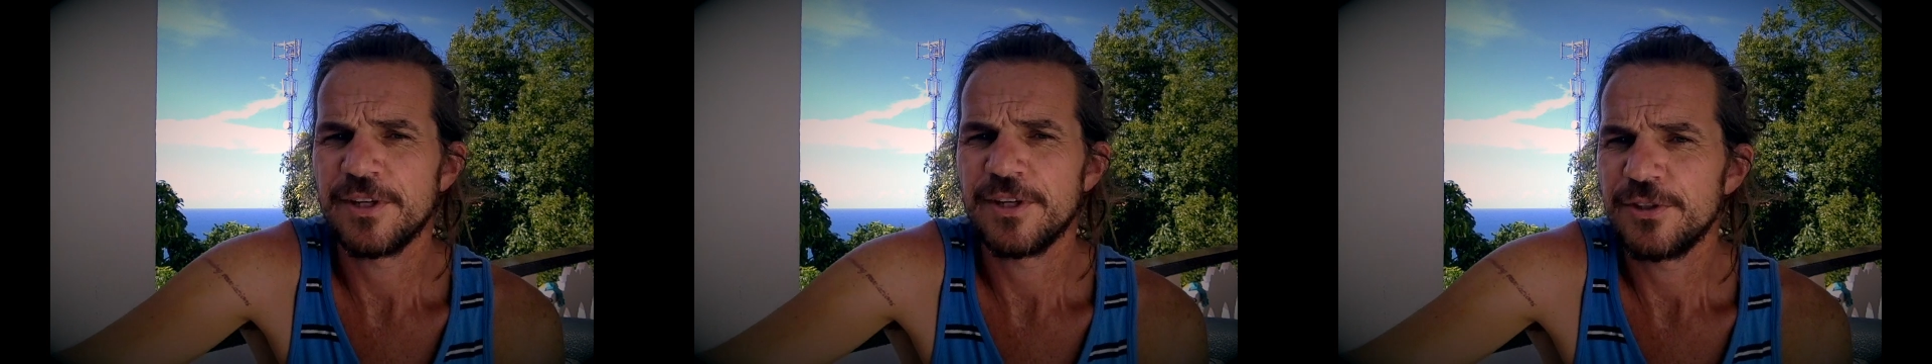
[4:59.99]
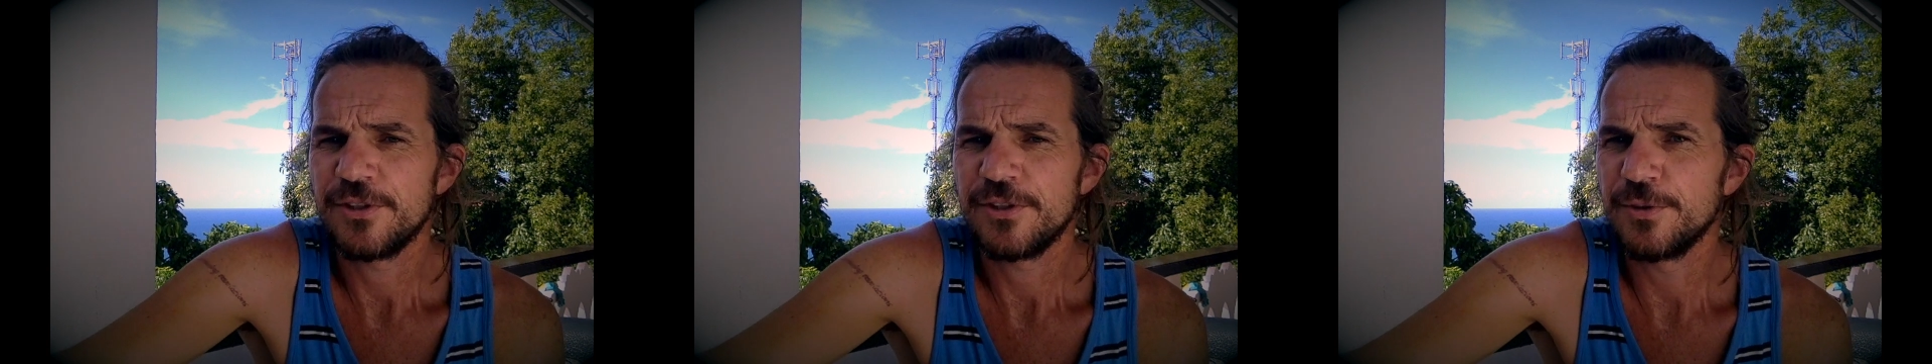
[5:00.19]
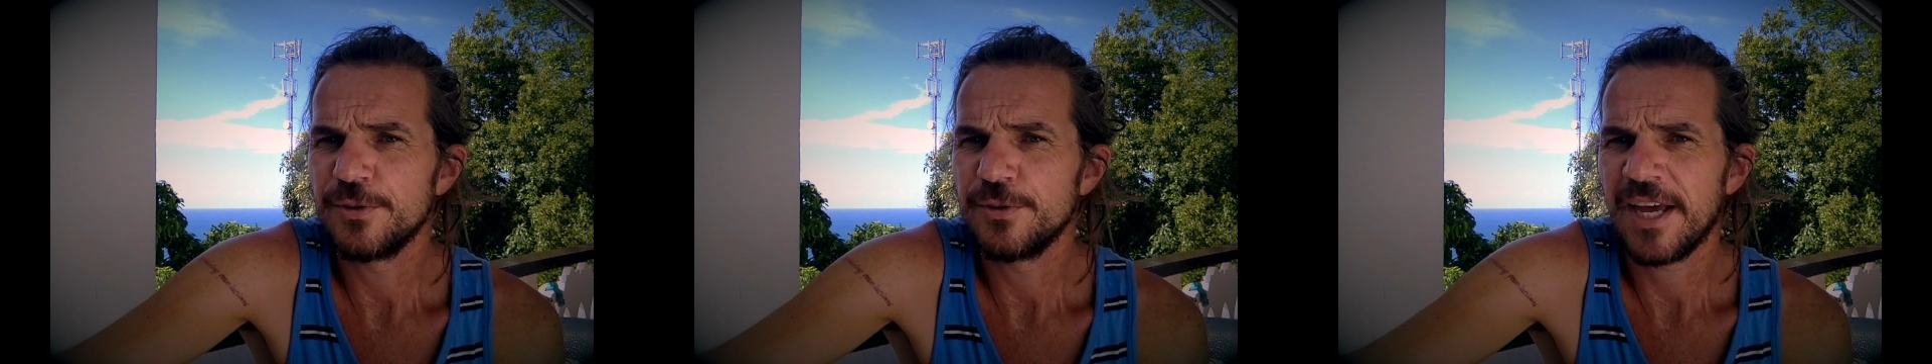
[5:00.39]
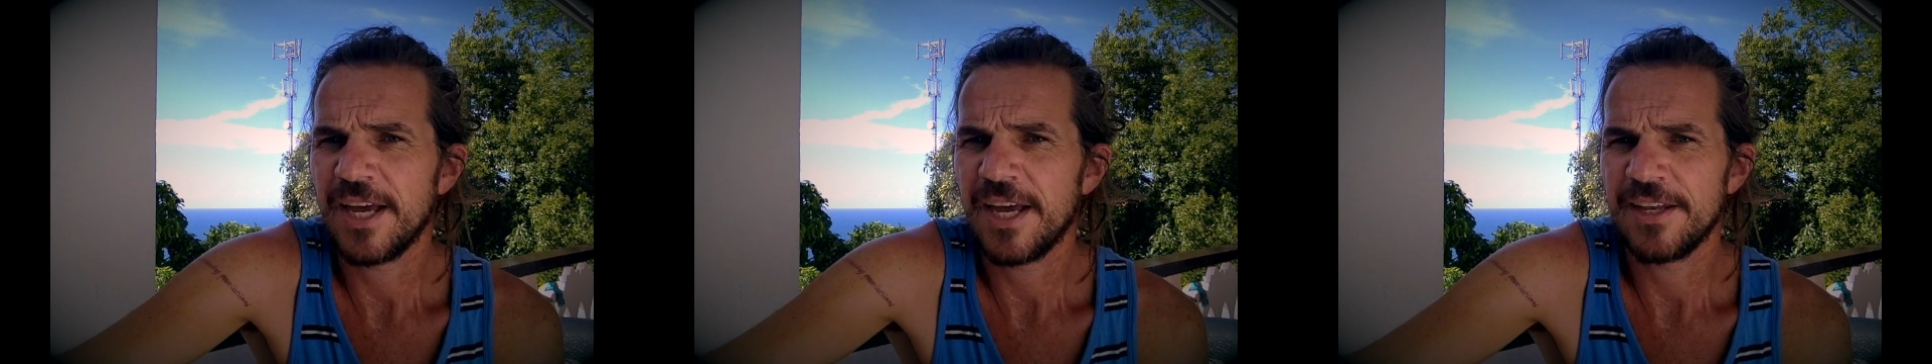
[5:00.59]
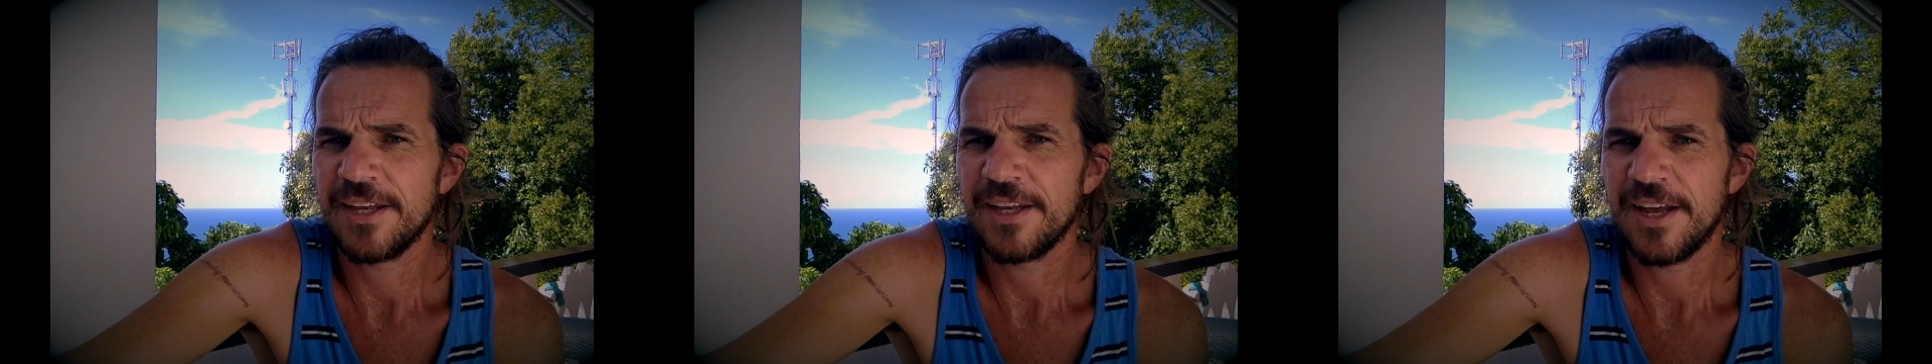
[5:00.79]
You
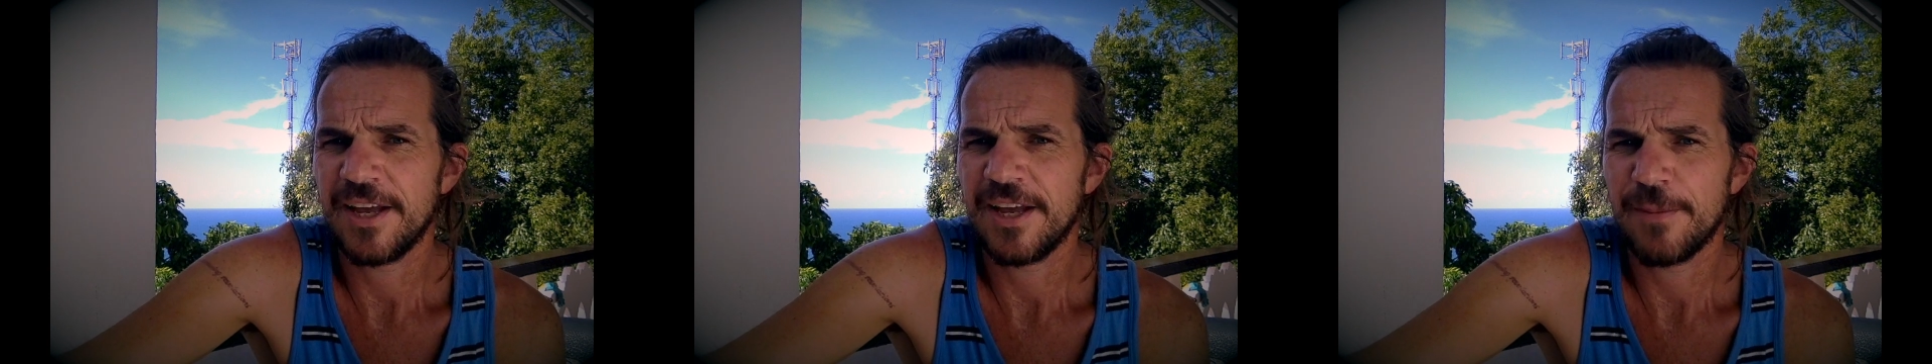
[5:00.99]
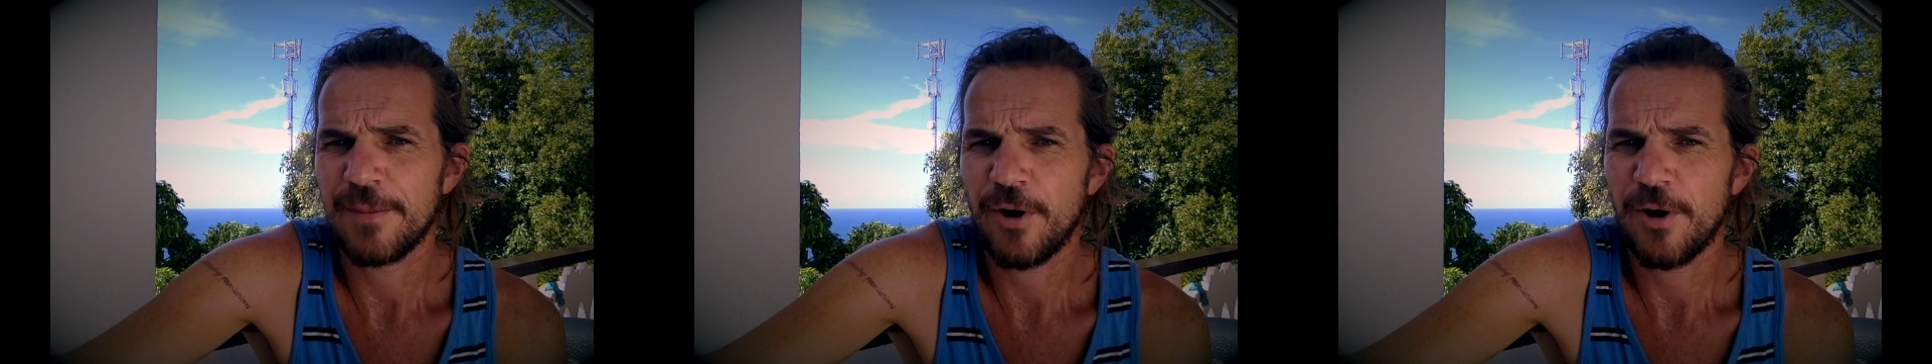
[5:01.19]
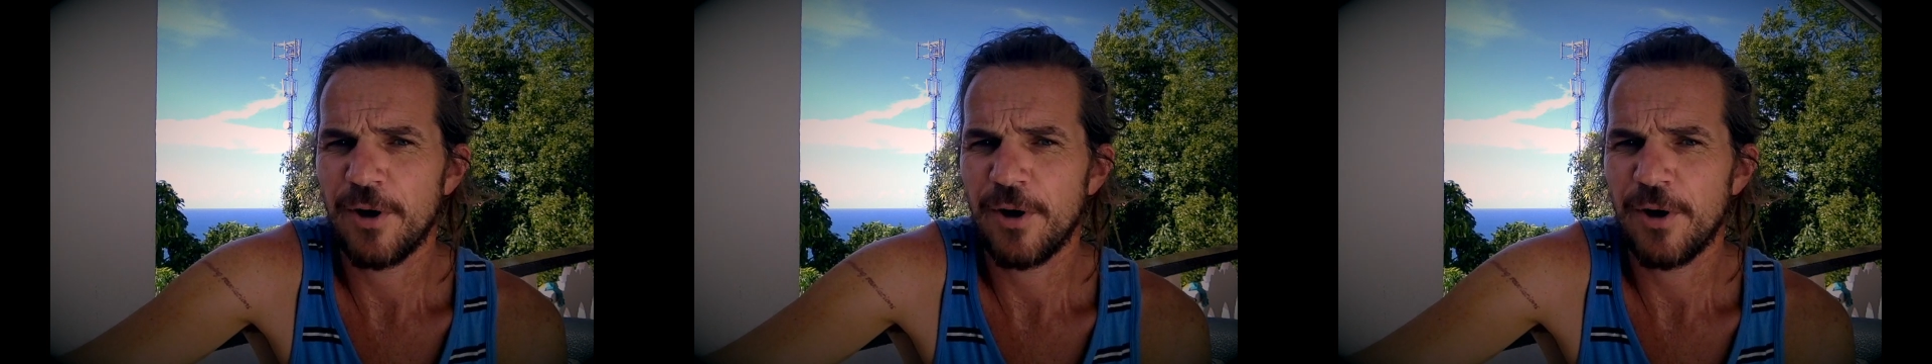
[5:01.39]
can hop